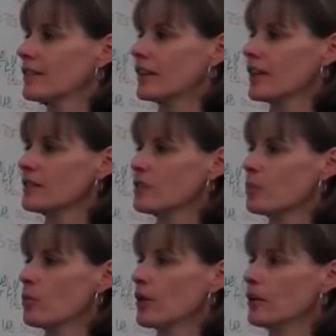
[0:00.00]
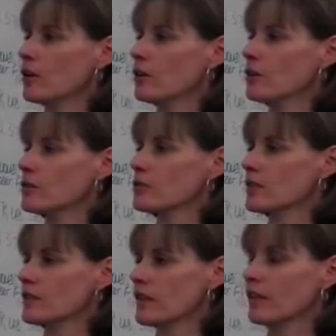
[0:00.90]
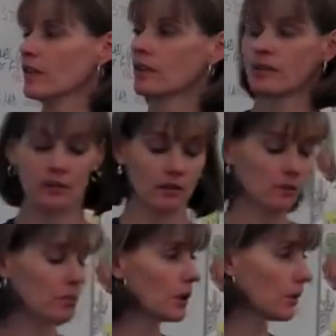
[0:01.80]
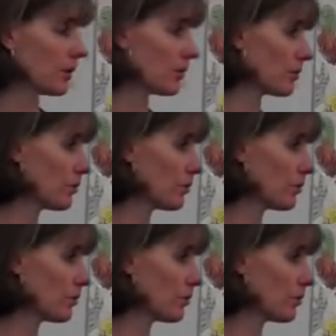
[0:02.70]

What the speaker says: Okay, so 0.0067 millimeters.